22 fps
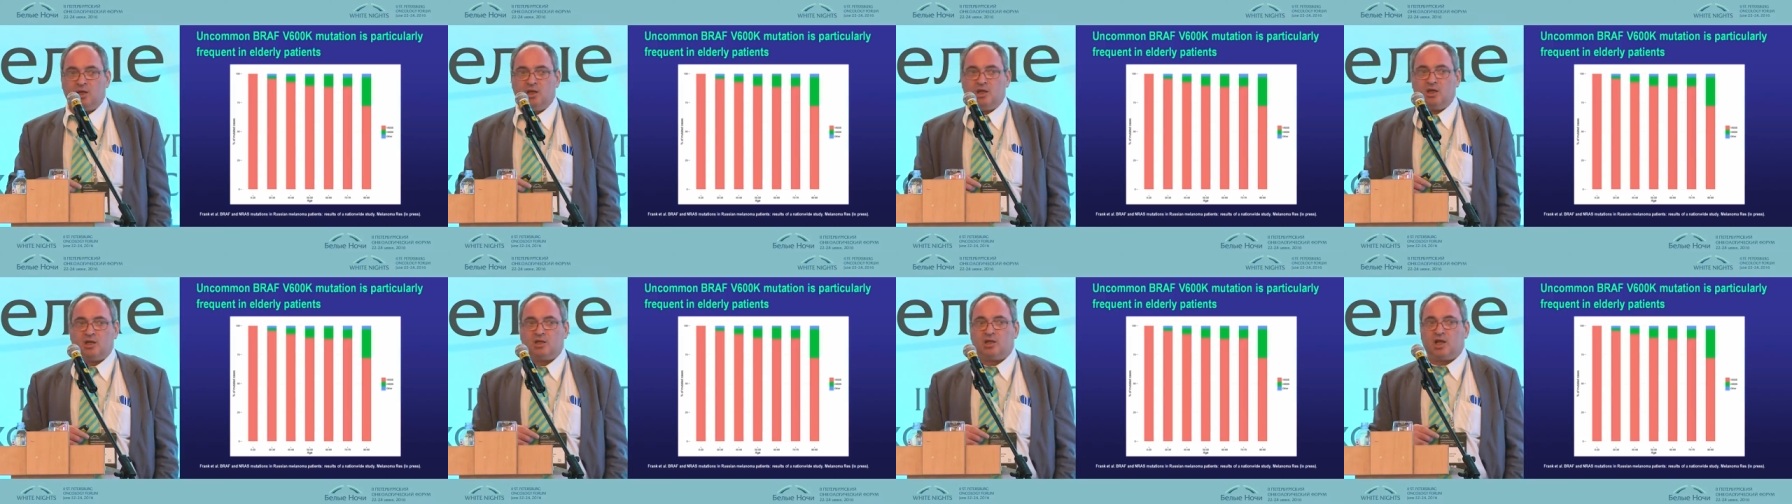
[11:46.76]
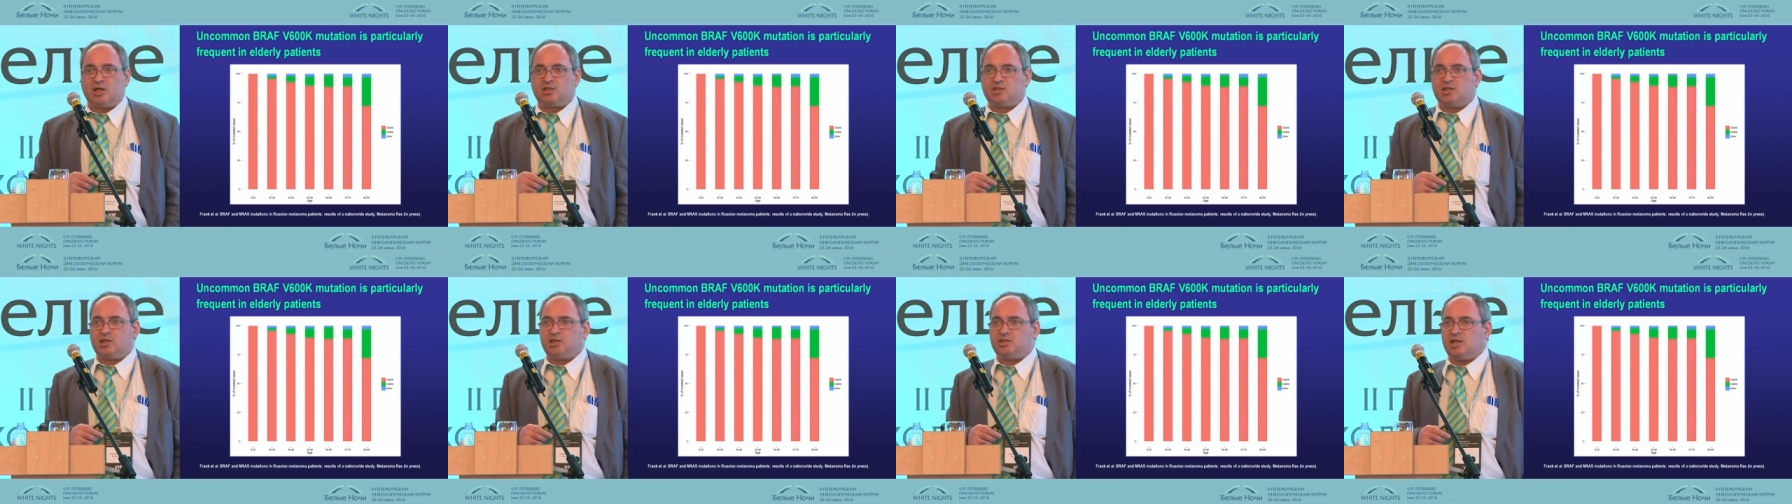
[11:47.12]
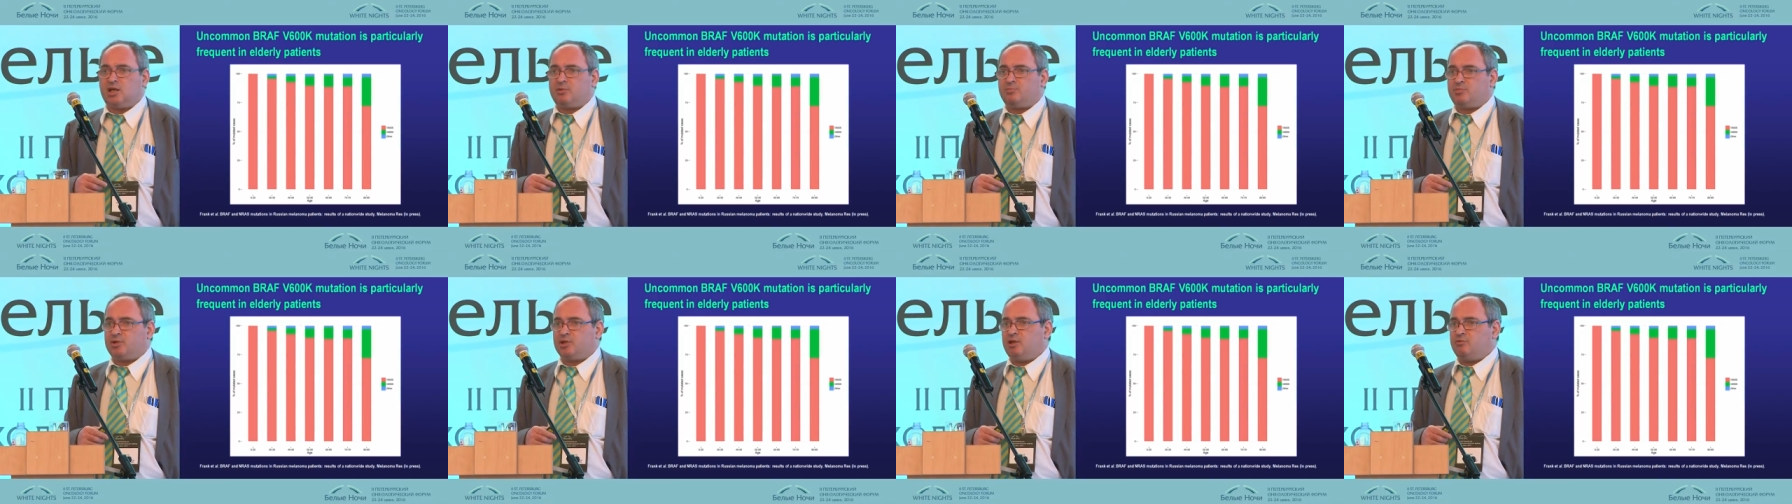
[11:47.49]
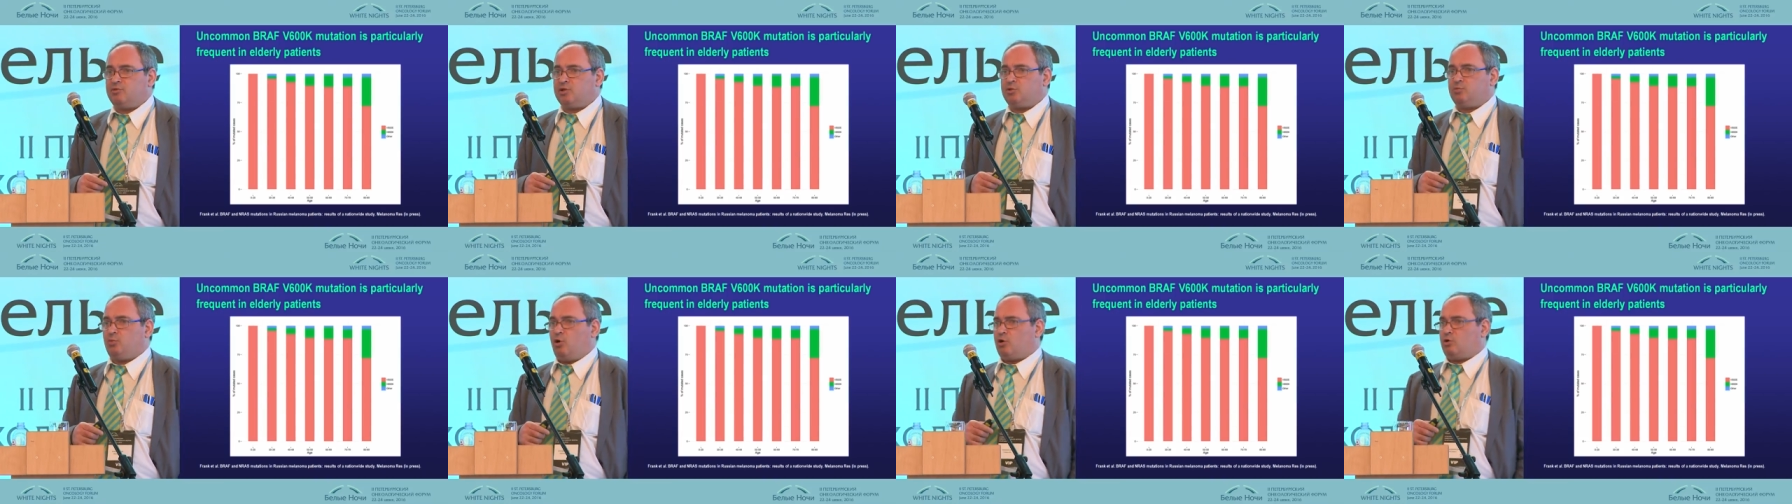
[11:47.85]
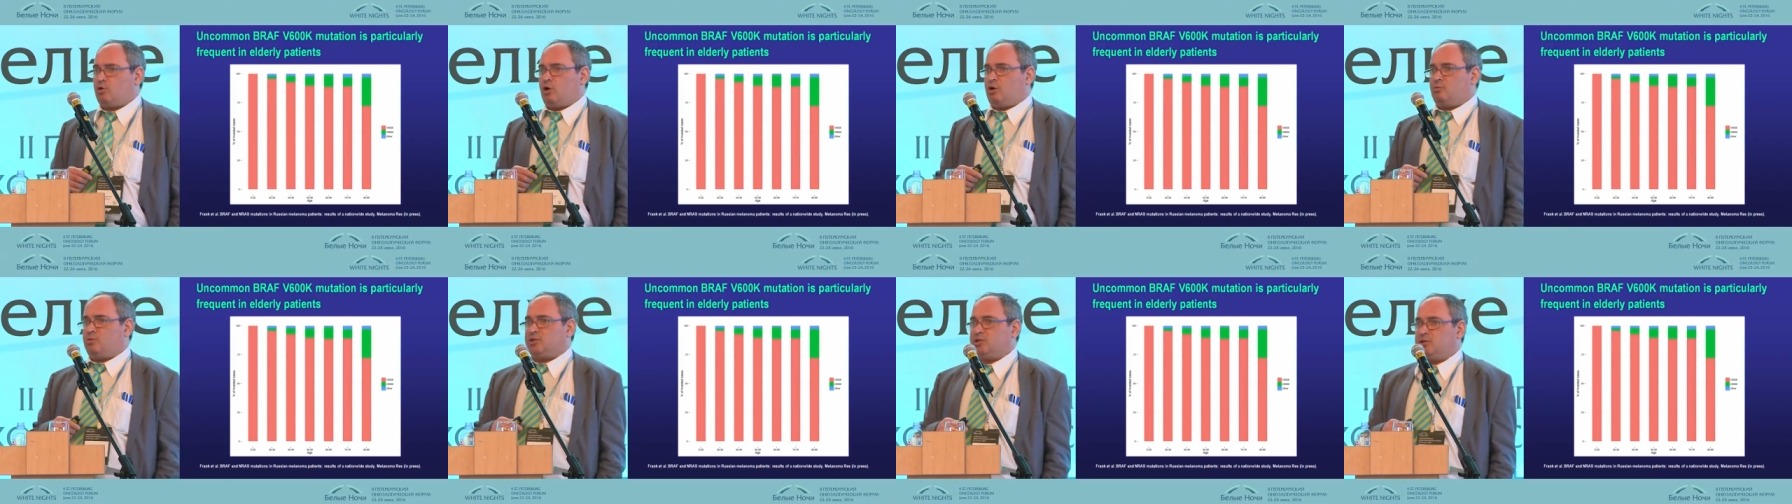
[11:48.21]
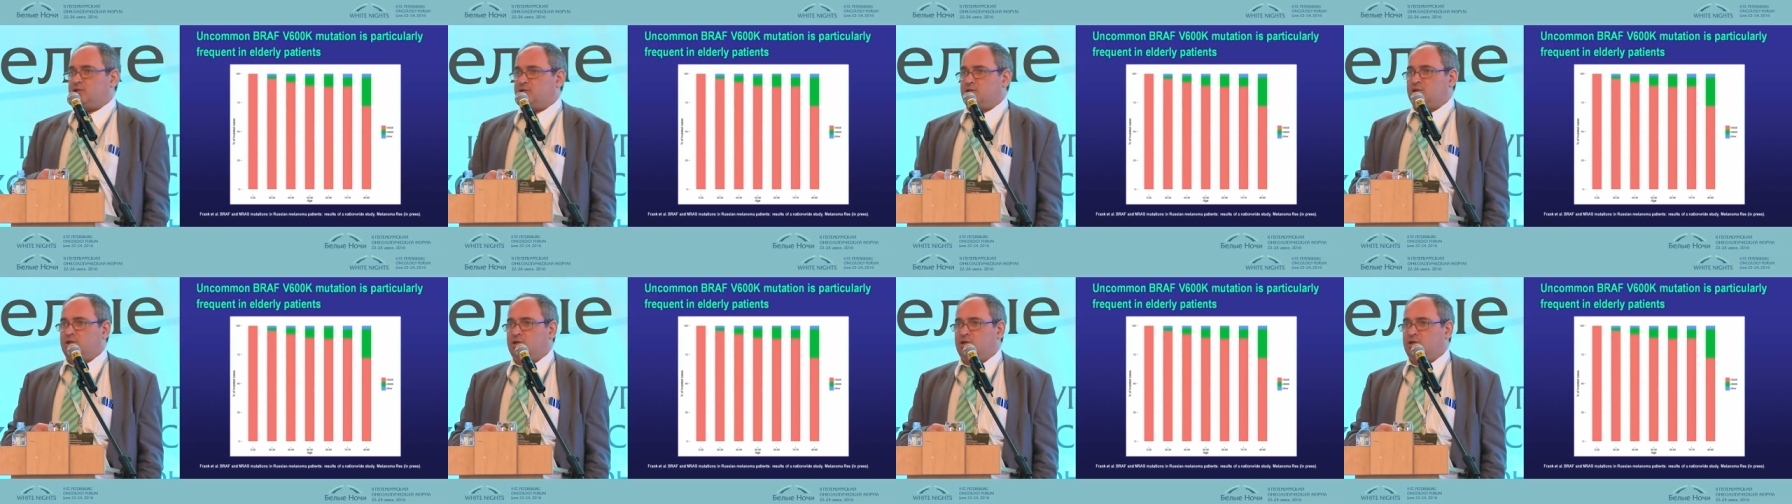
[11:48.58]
Another example, even more common.